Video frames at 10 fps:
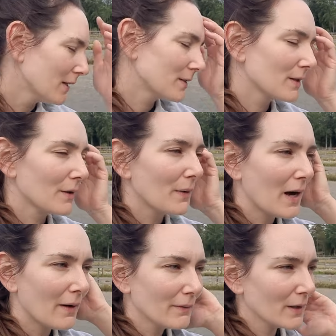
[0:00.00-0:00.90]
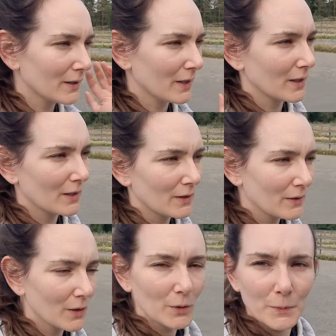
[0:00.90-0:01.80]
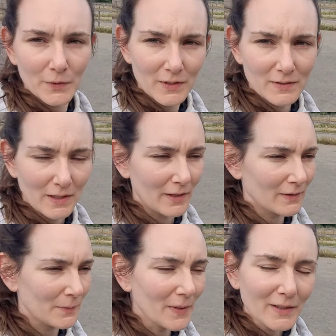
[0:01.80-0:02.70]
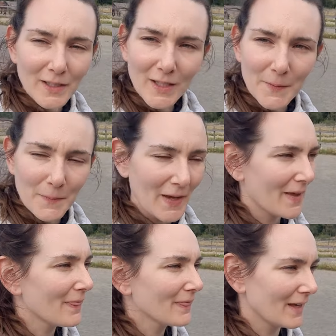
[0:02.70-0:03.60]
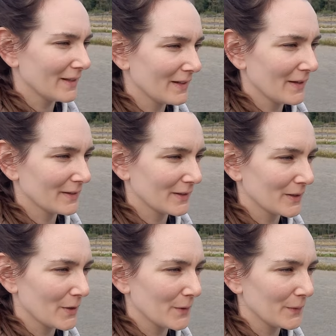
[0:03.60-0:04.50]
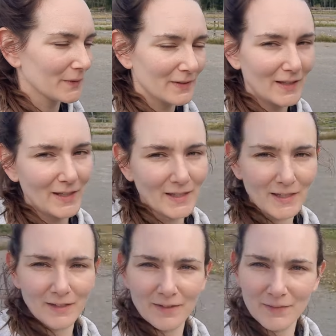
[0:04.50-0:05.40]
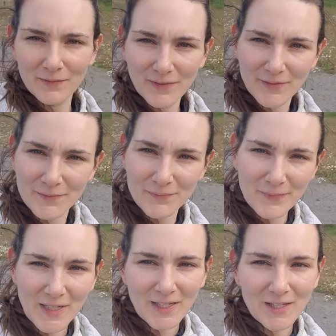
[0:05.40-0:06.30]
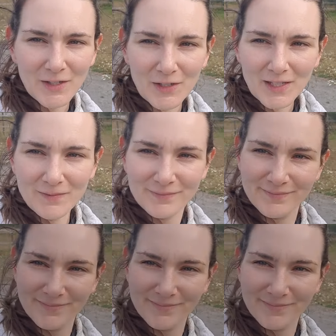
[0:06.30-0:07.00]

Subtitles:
So I'm gonna go put this at the muck heap and then I'm gonna go take my little girlie.